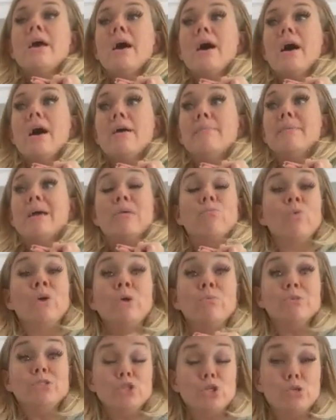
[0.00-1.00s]
and when
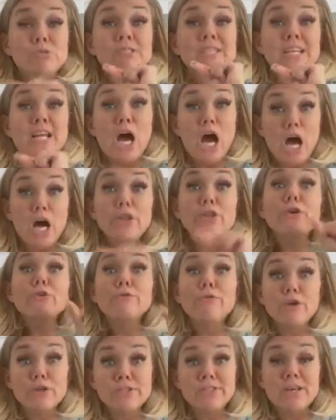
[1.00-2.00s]
it was used in other
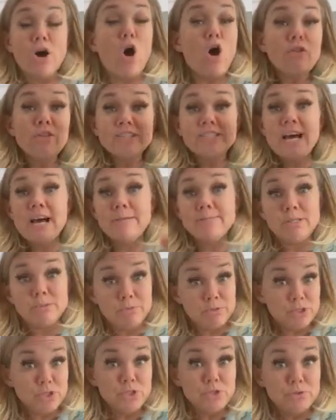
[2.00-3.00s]
verses, all the times it
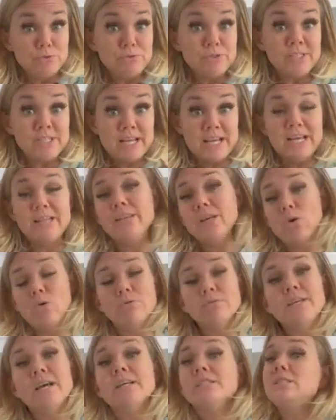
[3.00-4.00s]
was used in the
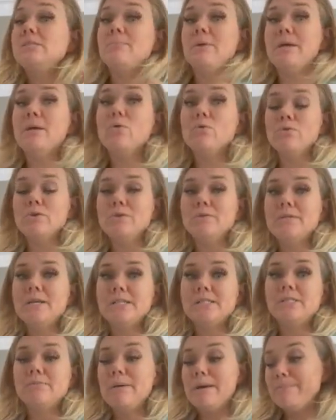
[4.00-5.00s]
Old Testament or New
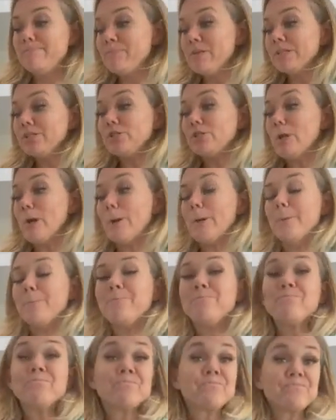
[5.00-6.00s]
Testament.
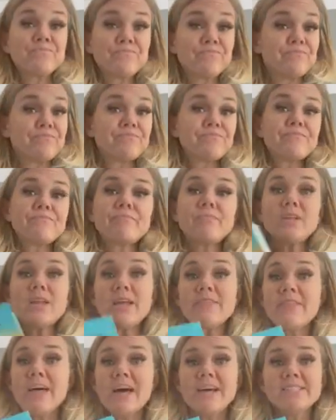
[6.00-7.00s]
So
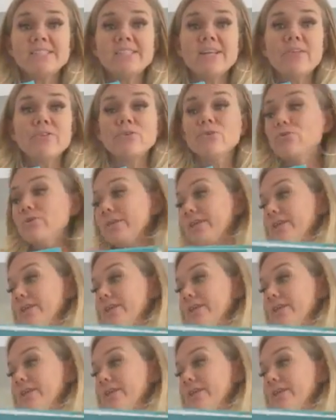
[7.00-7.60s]
that is another